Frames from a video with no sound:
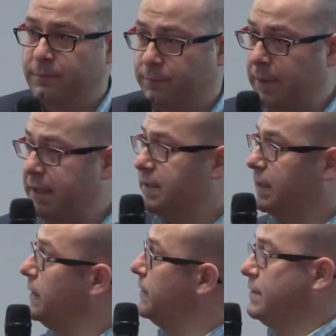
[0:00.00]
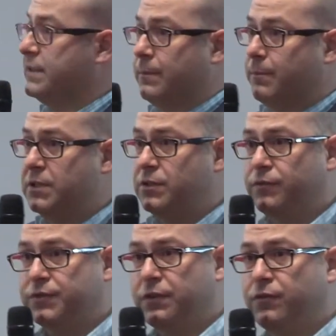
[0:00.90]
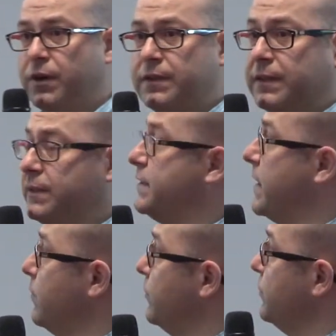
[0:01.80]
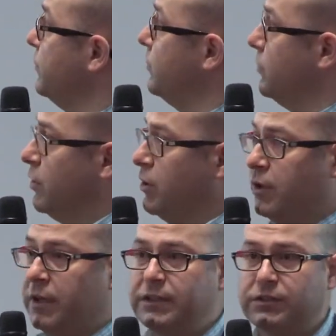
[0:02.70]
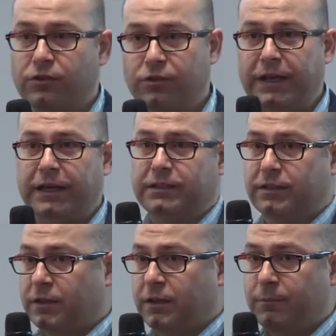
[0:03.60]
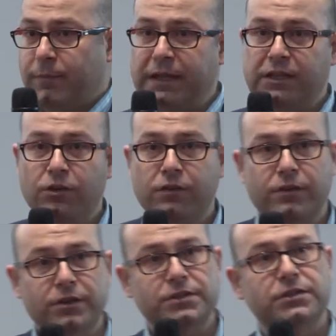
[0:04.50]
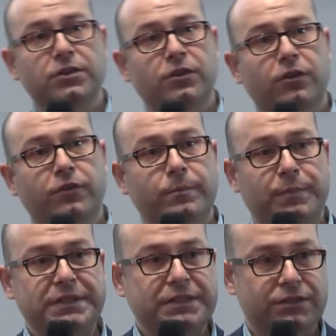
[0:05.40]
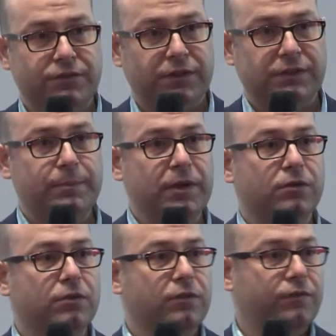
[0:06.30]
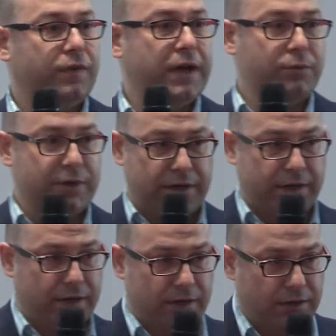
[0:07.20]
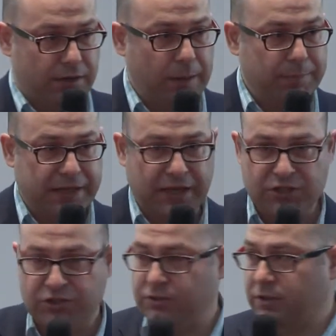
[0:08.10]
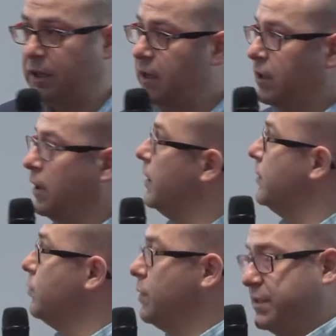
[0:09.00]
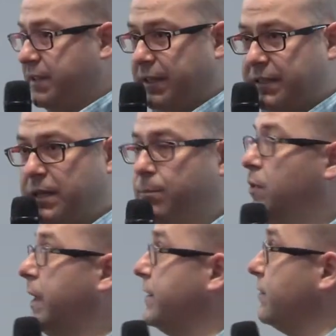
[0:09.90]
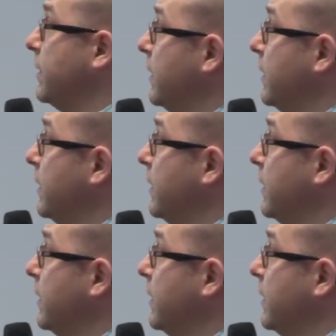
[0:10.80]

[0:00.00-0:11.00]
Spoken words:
Basically, this is a piece of software that is able to interconnect many others of the pieces of a typical FIWARE application. You will see an example later.